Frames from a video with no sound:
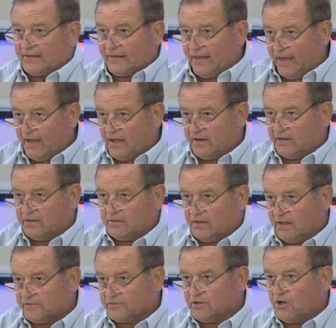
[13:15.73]
County
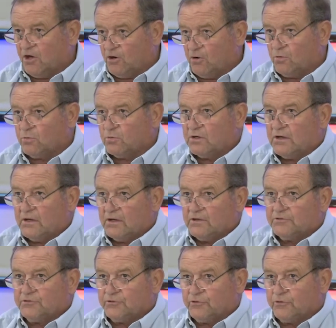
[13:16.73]
as a whole
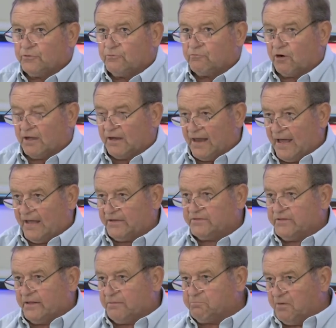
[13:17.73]
to realize
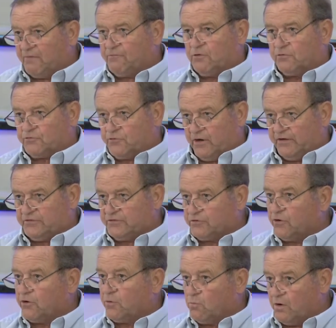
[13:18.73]
that Buffalo Trace is
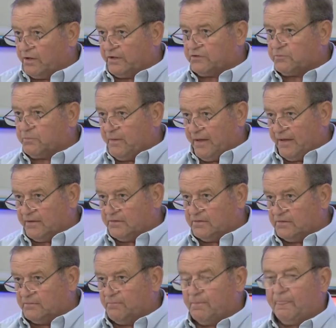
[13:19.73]
going to want to expand.
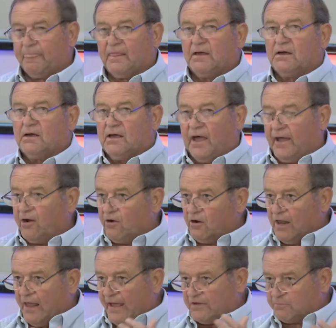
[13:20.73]
At our
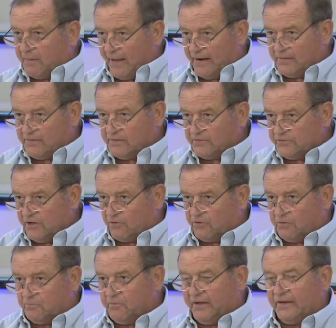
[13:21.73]
last planning and
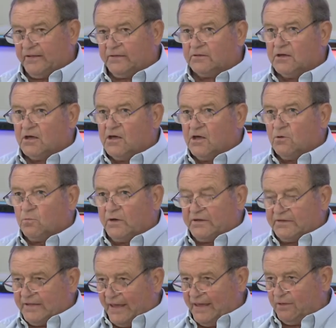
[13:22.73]
zoning meeting, we
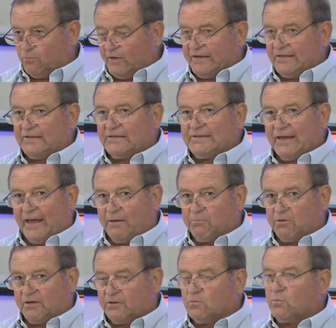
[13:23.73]
didn't
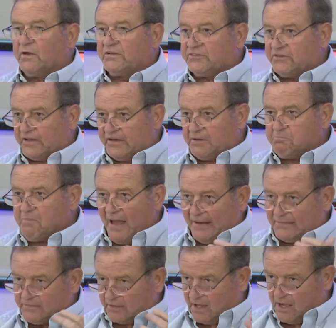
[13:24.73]
table it. We sent it
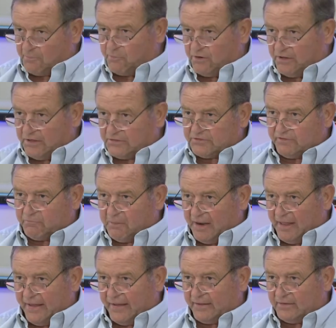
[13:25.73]
back to comprehensive
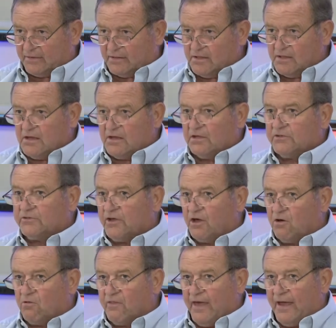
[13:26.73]
plan,
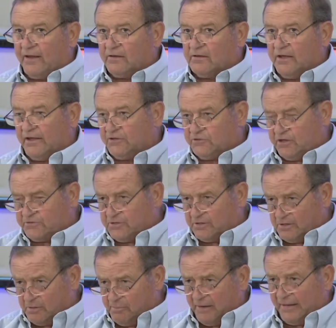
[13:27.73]
so that it
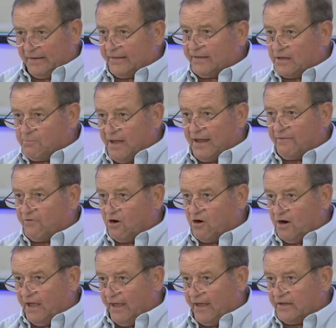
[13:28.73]
completely come out of our
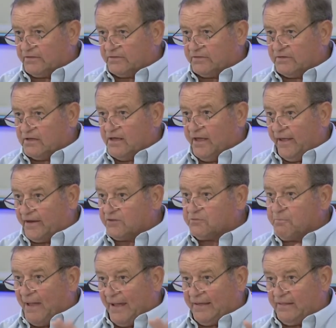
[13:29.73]
hands and it's
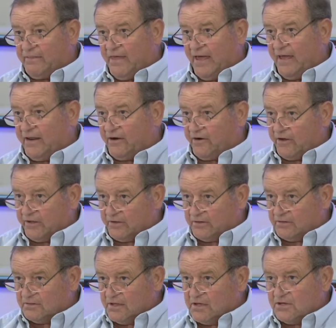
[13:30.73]
back in that area.
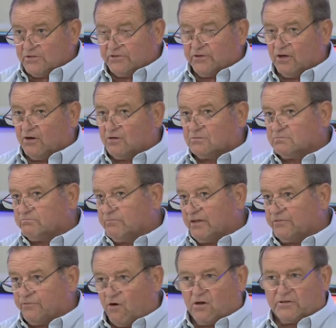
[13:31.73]
So as
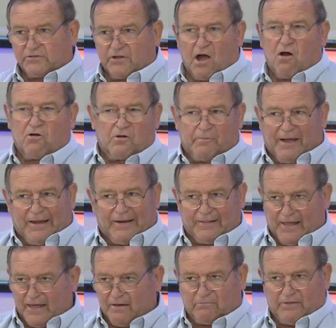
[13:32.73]
far as talking about it,
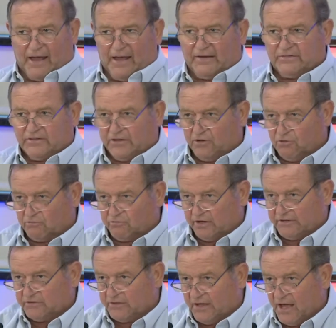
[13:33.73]
I see no
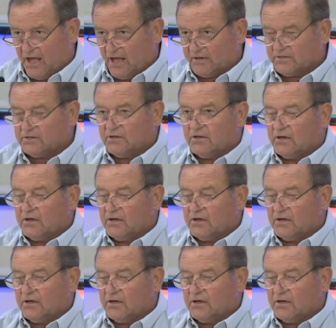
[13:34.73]
reason not.